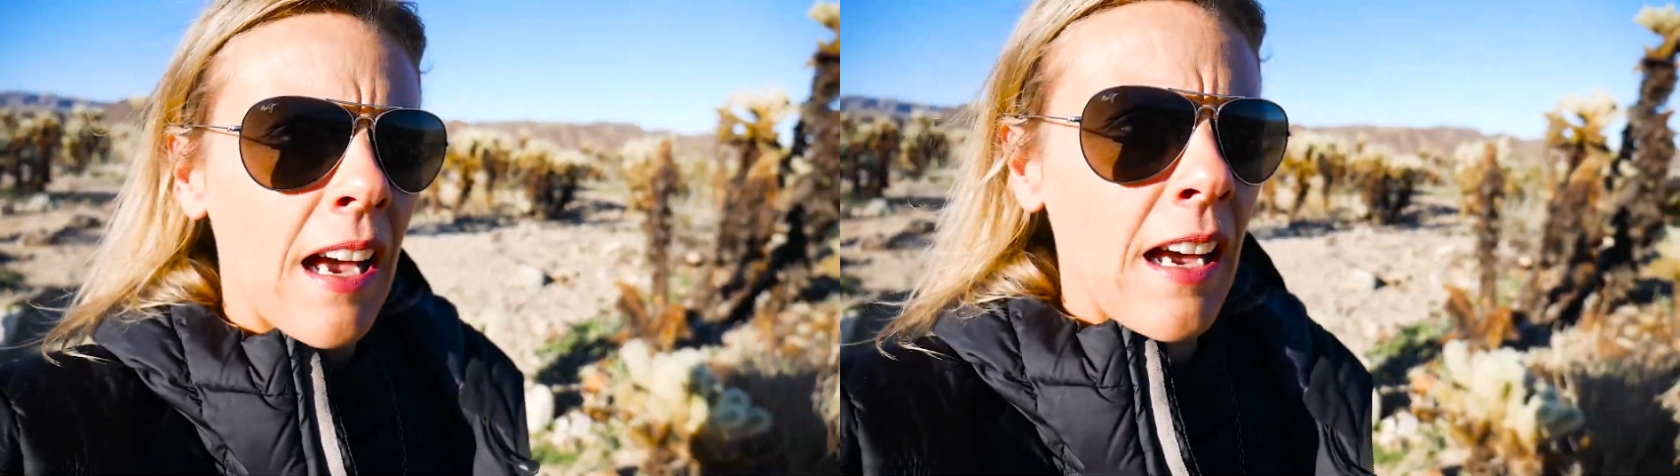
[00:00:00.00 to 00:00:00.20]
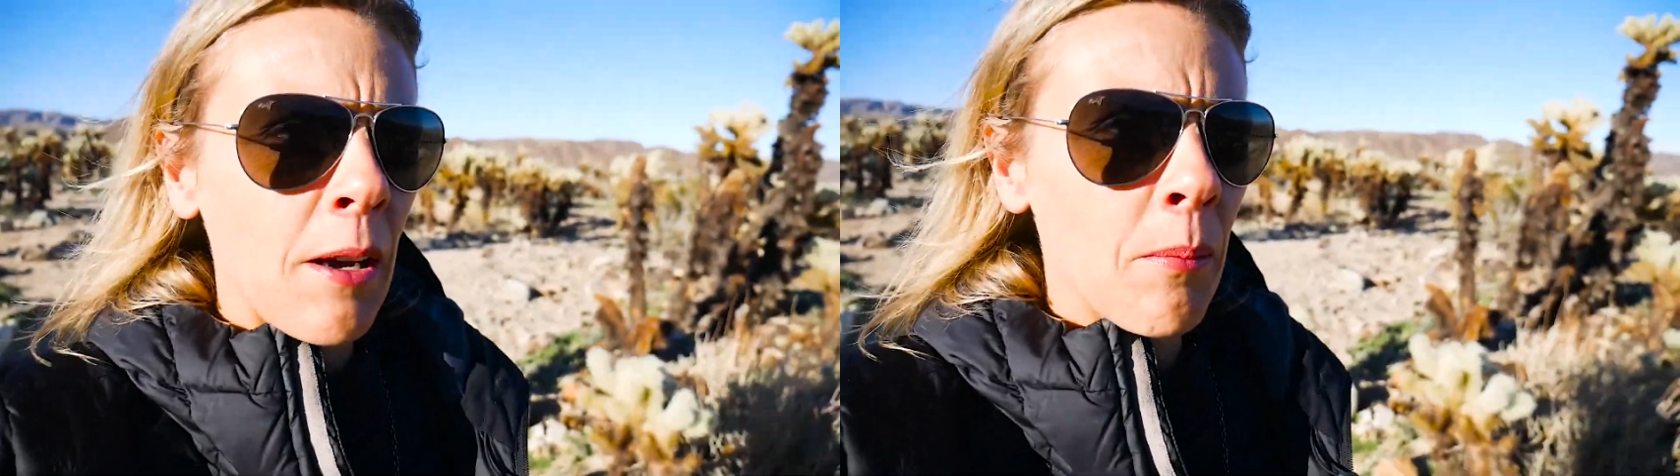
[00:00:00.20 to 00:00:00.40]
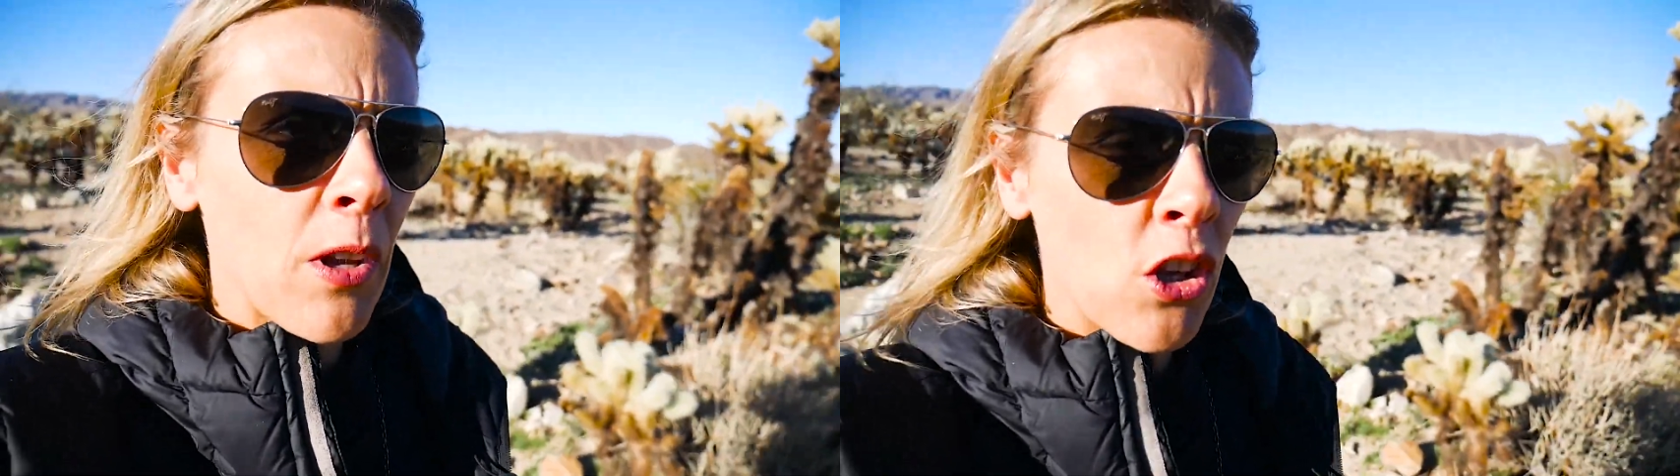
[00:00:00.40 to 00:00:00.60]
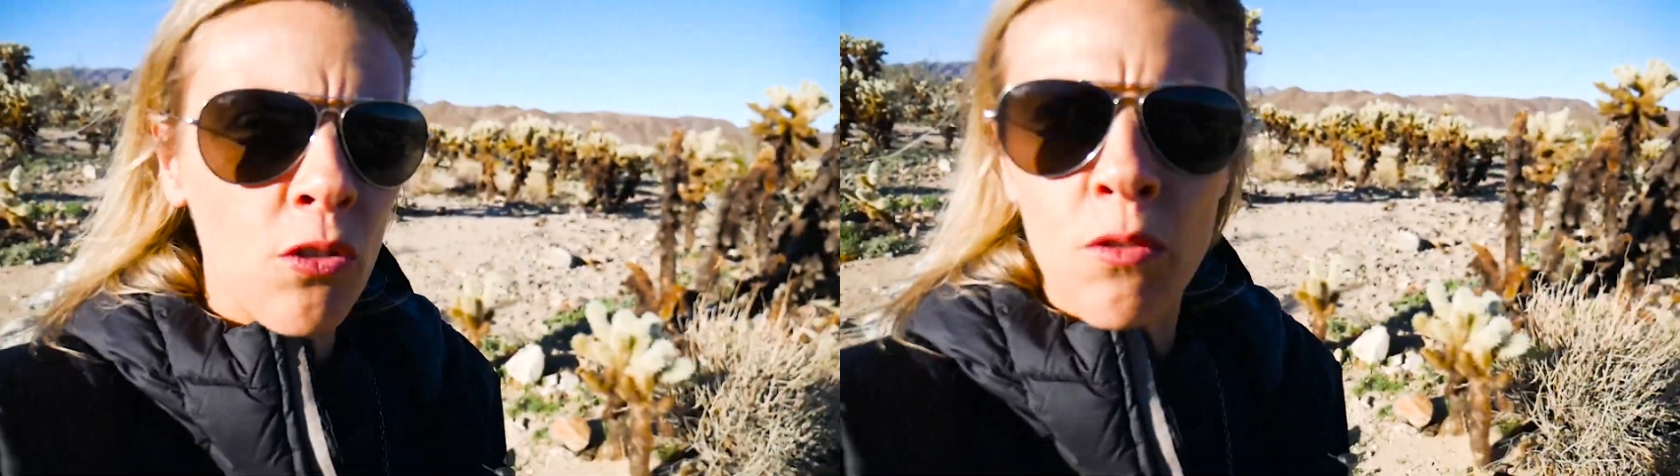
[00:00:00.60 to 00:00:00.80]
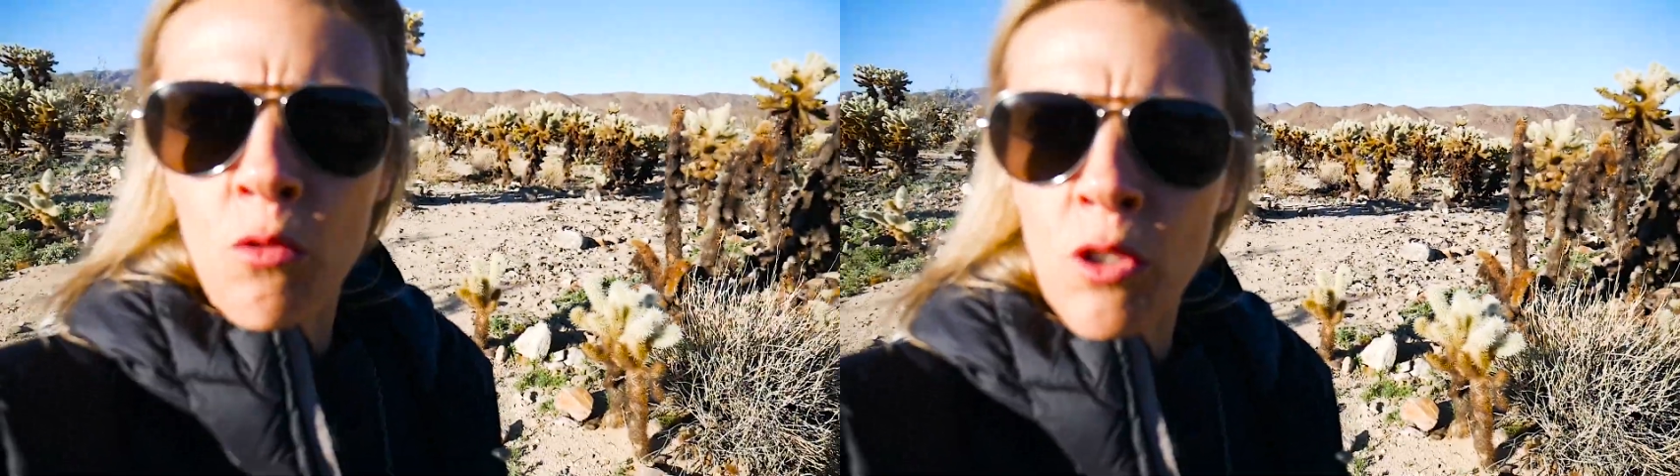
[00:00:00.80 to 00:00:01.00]

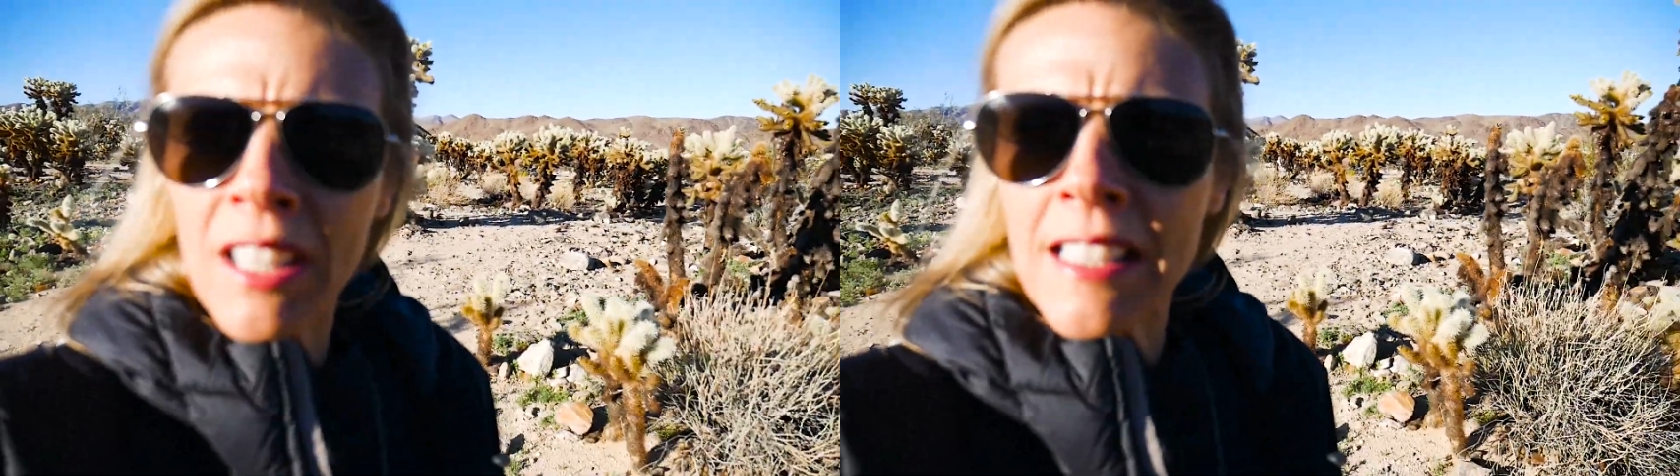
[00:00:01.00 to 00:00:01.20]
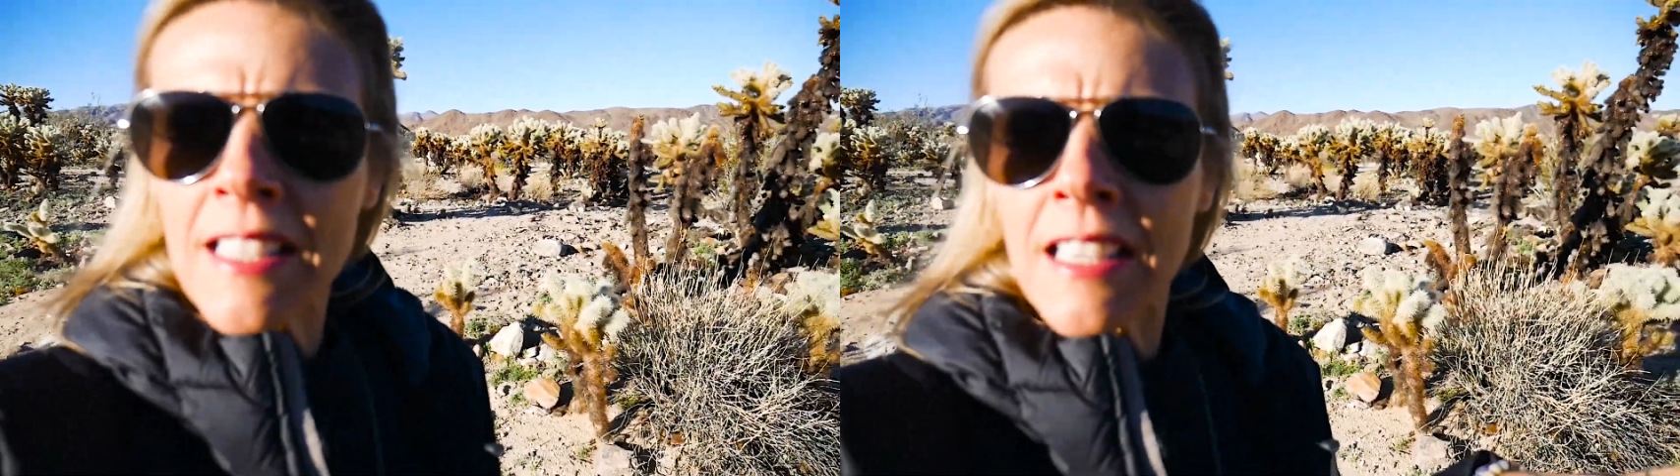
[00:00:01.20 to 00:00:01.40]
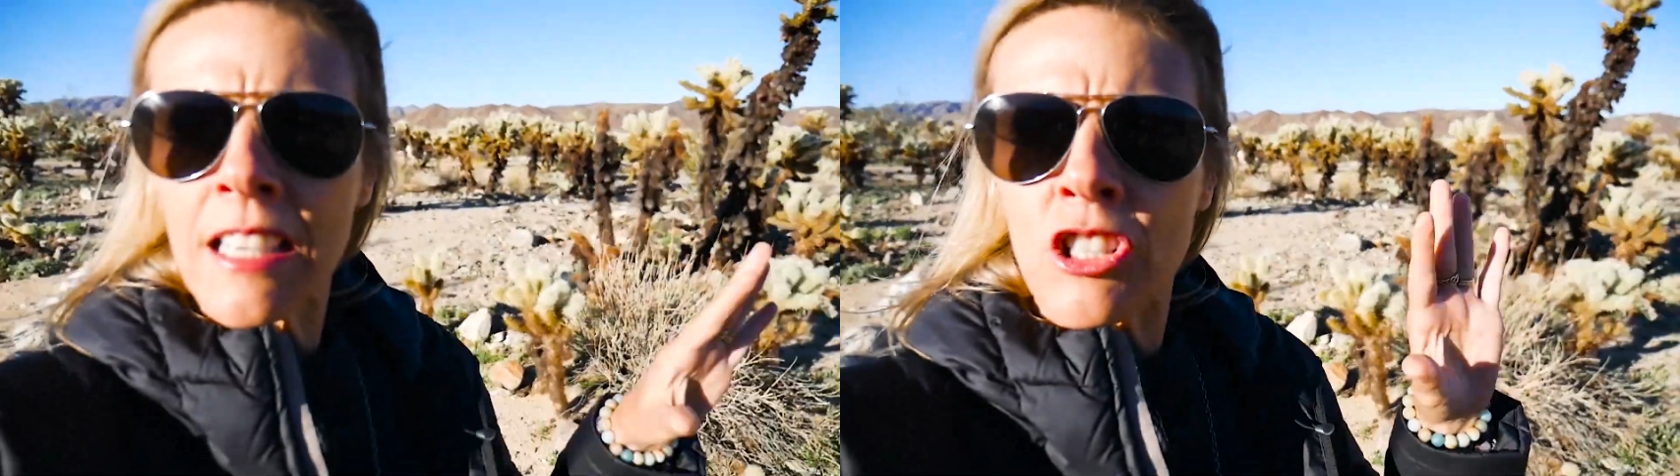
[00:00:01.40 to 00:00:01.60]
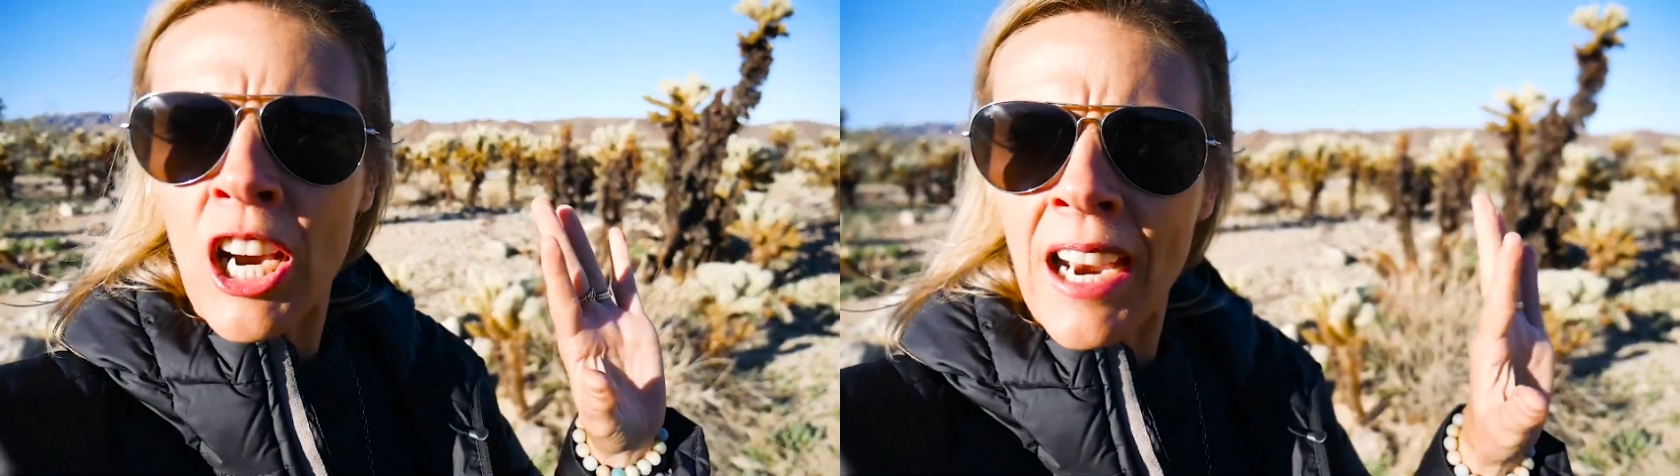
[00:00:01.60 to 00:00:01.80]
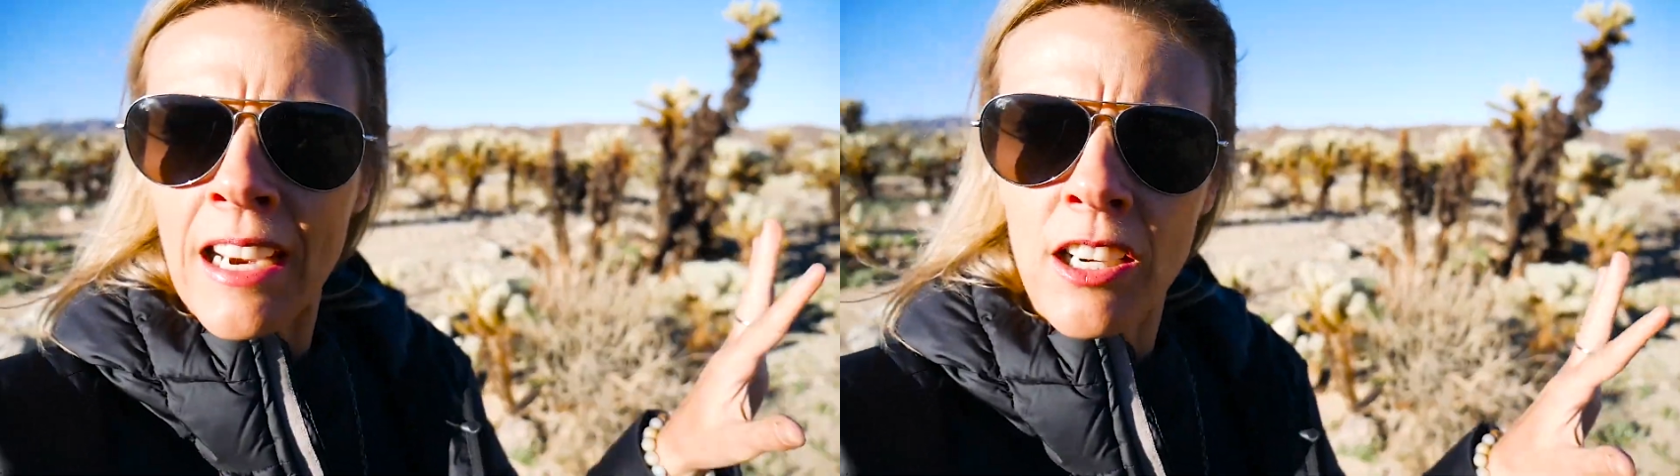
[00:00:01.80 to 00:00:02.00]
you really see a
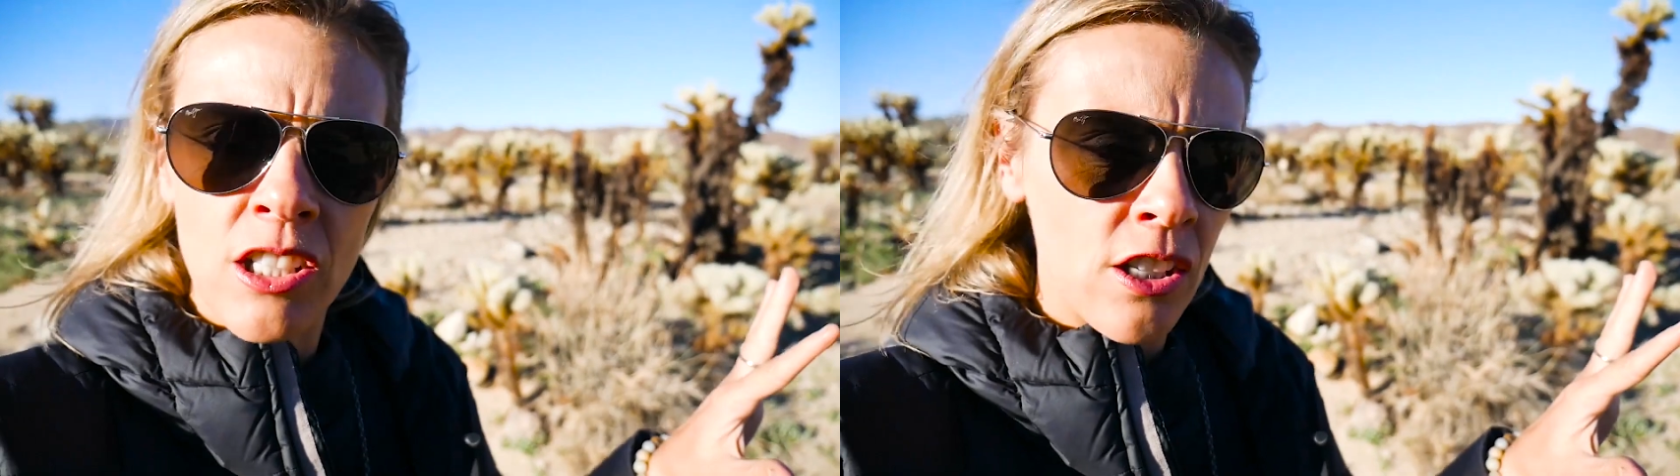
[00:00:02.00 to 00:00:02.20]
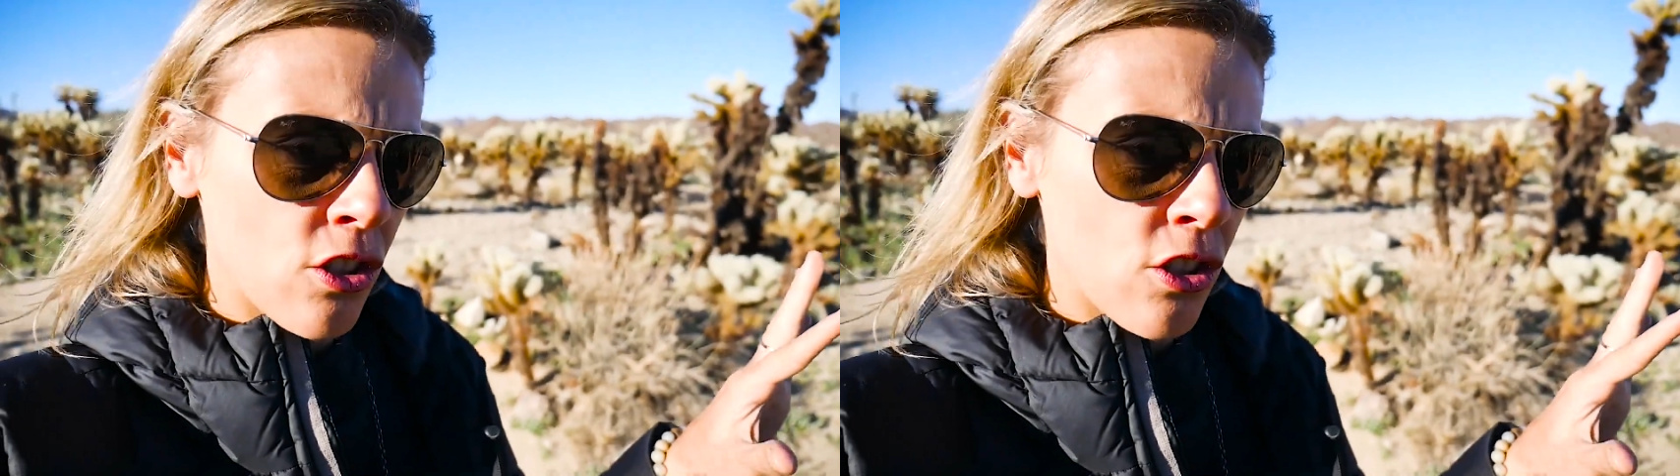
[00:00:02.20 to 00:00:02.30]
change